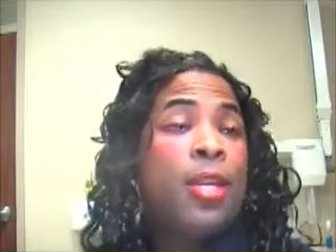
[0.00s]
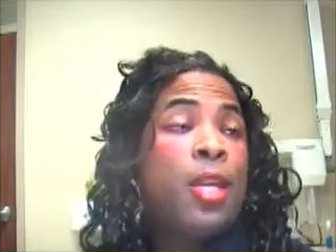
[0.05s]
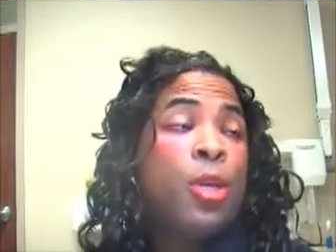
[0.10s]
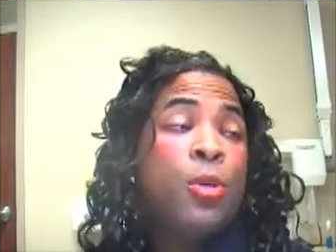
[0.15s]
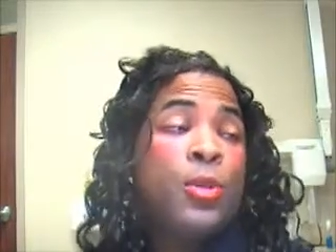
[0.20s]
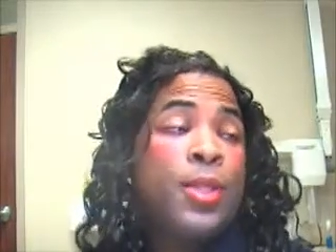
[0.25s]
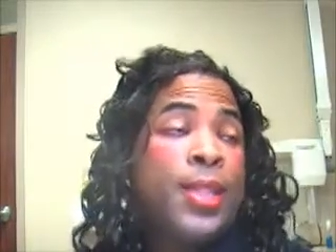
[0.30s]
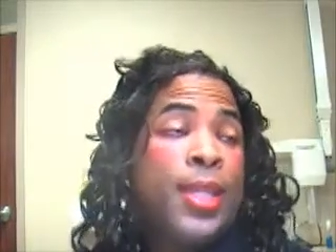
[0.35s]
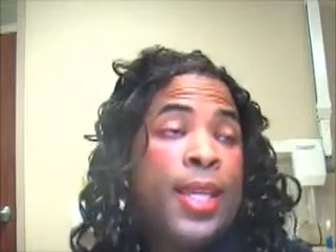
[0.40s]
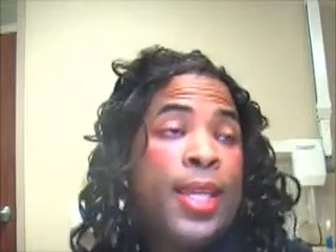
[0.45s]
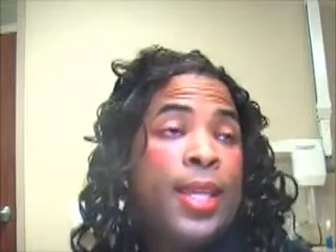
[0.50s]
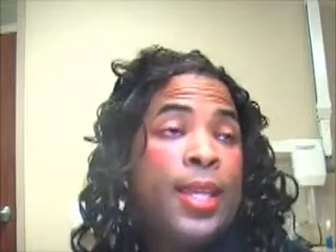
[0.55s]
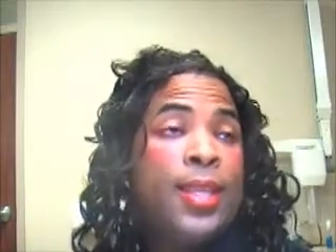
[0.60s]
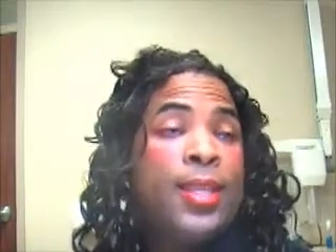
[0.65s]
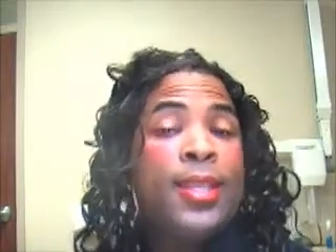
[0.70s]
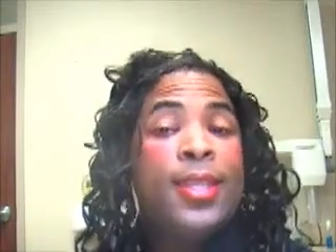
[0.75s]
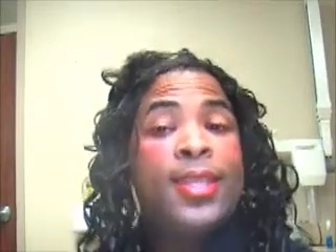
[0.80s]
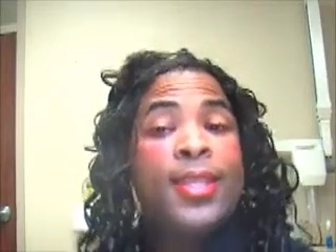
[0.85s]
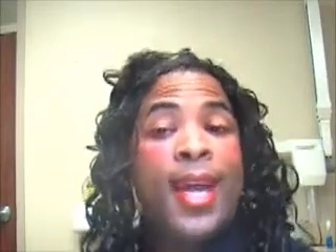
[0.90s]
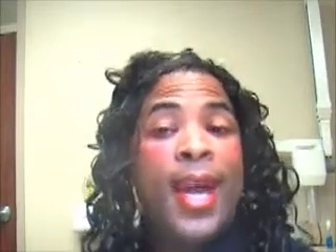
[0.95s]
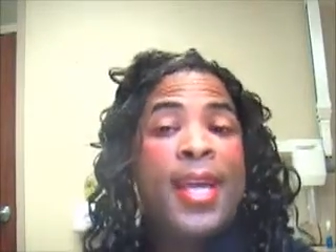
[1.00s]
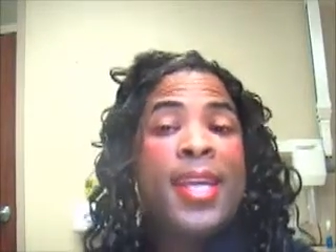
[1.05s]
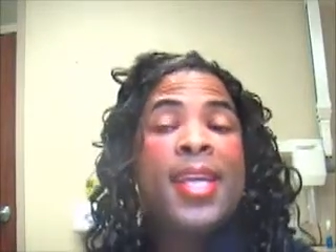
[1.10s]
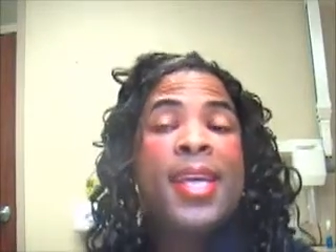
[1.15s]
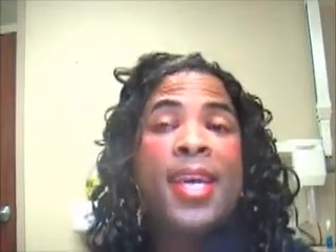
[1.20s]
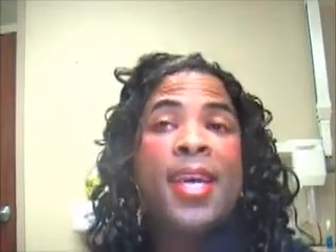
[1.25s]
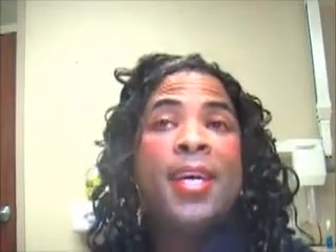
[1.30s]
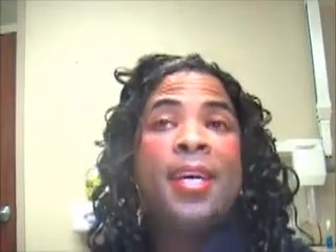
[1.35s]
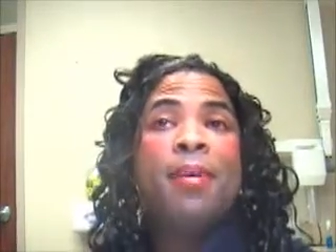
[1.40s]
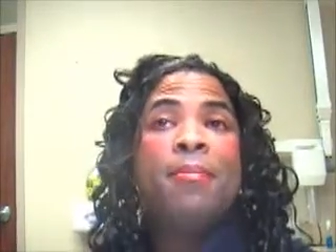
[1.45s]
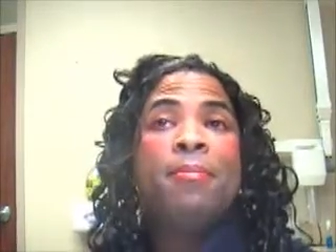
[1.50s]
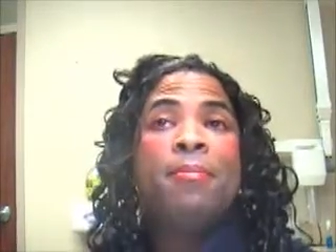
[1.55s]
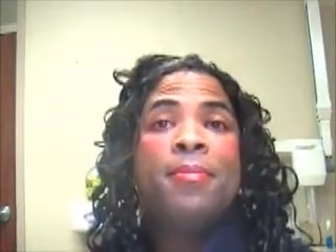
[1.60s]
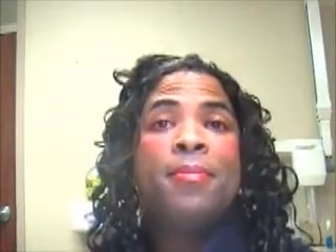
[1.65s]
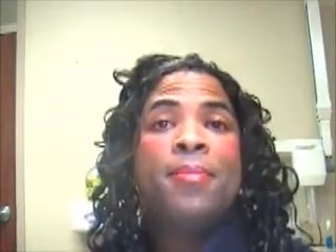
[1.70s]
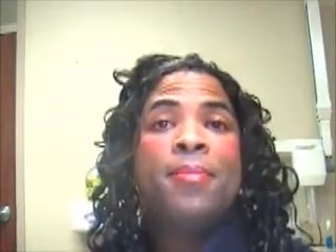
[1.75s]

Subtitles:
no T.com.